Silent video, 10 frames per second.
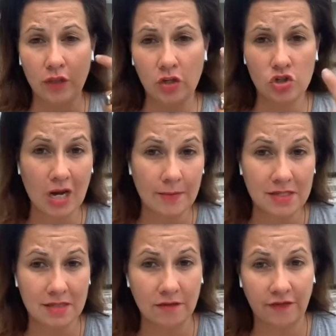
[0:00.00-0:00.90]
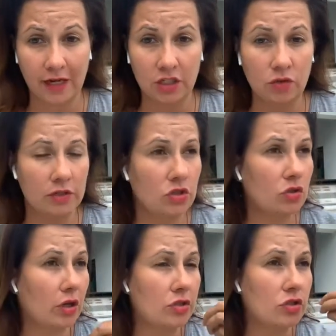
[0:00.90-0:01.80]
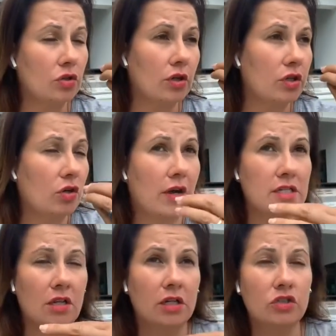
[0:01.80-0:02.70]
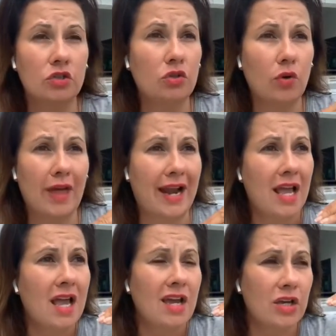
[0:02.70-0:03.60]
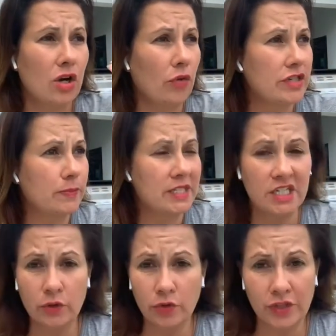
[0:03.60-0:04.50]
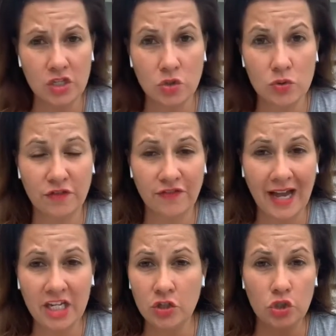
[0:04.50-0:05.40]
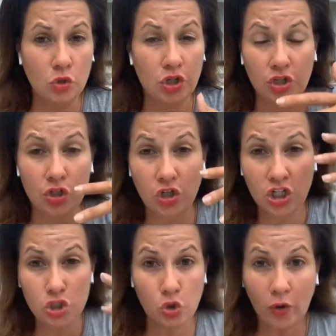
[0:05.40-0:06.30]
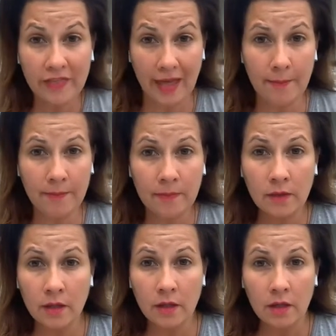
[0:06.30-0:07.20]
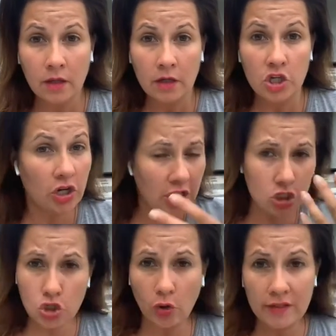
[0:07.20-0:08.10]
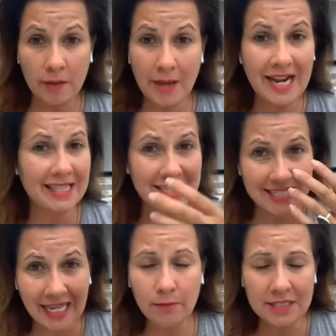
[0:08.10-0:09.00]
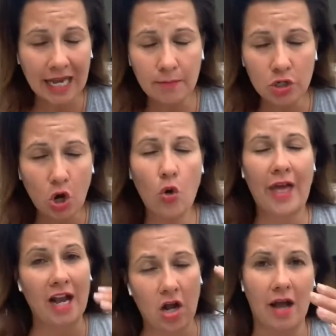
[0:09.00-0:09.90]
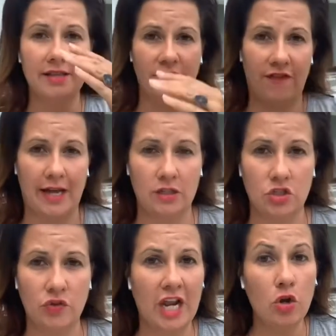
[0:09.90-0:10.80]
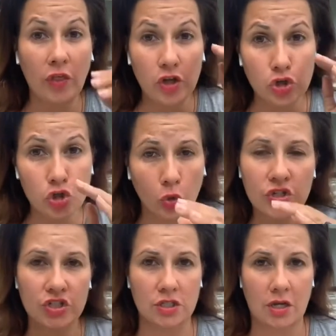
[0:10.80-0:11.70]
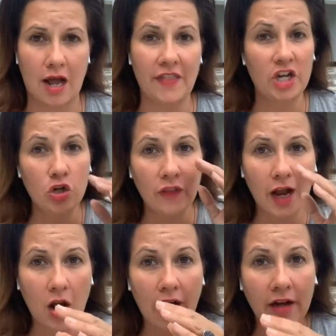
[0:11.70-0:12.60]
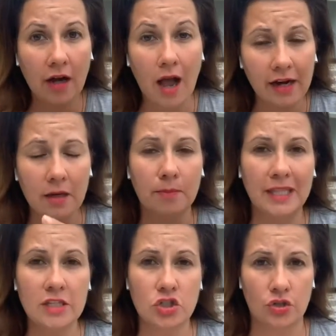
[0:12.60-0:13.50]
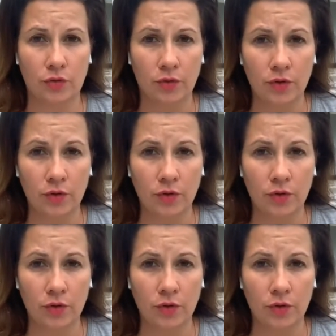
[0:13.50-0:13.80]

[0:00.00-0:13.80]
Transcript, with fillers: that your job doesn't define you as you as you you know as long as you know that you know this material things don't define you you could you could enjoy them you could enjoy them and at the same time know that god defines you that know that your source is god that you know that god god completes you